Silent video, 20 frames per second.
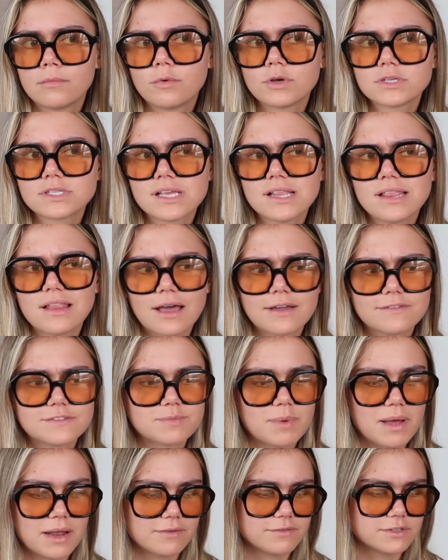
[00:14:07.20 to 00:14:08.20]
What's the
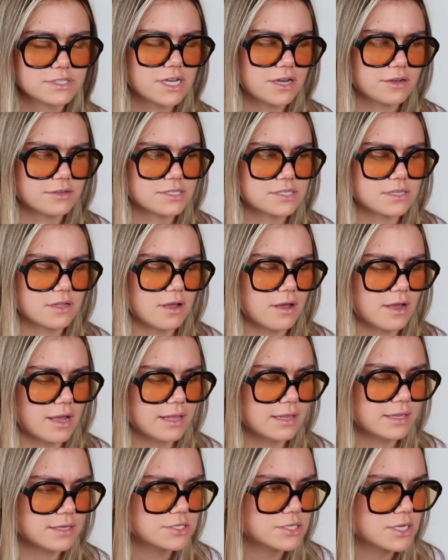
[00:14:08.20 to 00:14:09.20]
lifespan of a toaster?
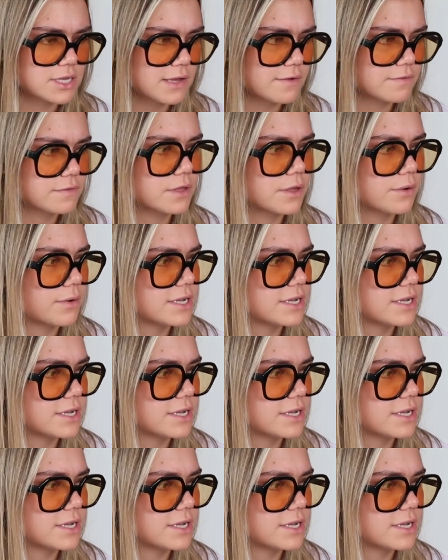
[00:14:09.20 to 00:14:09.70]
I literally have no